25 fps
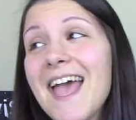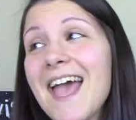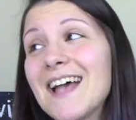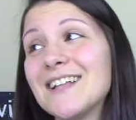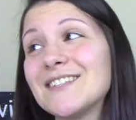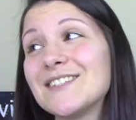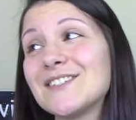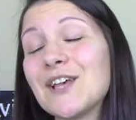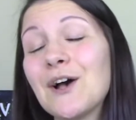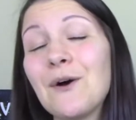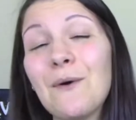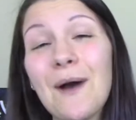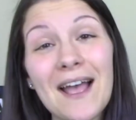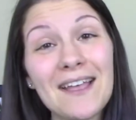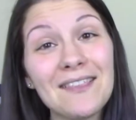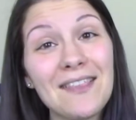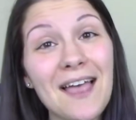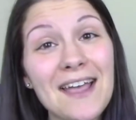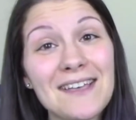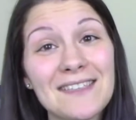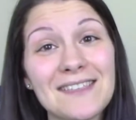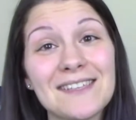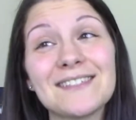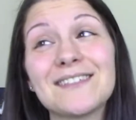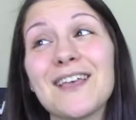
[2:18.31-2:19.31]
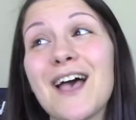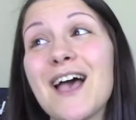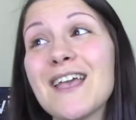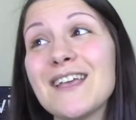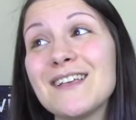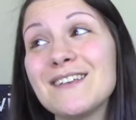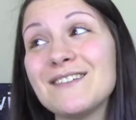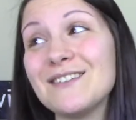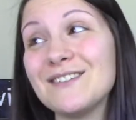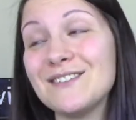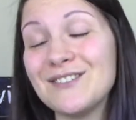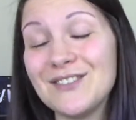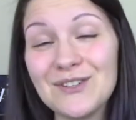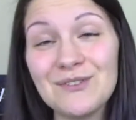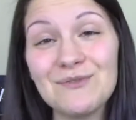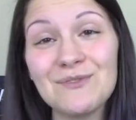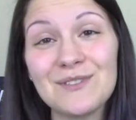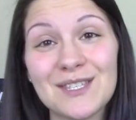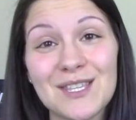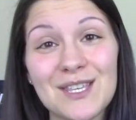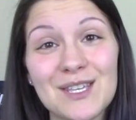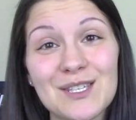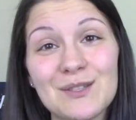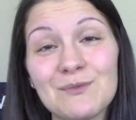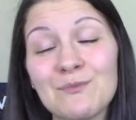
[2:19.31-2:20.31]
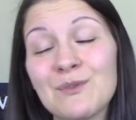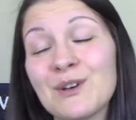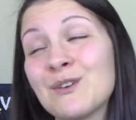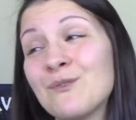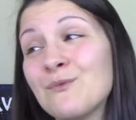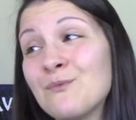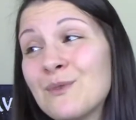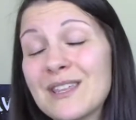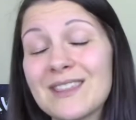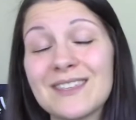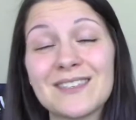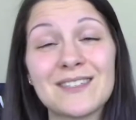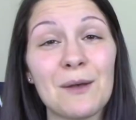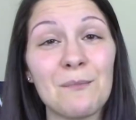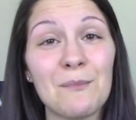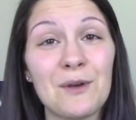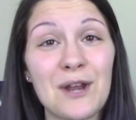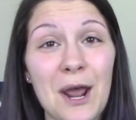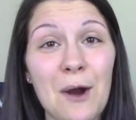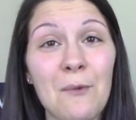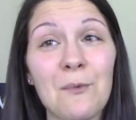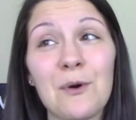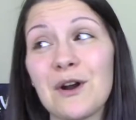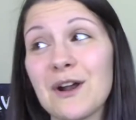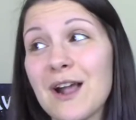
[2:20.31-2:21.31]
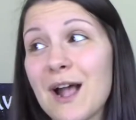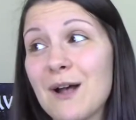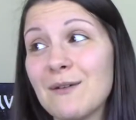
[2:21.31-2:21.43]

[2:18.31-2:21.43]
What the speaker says: And so I like this. I used this with someone at work.